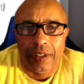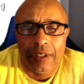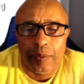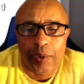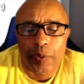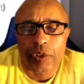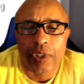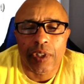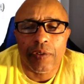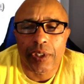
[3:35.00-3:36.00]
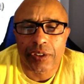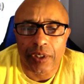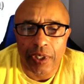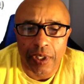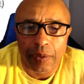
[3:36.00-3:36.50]
what I was
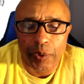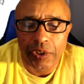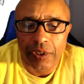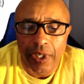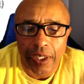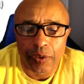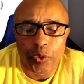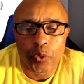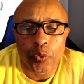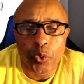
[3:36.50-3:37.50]
interested in was that new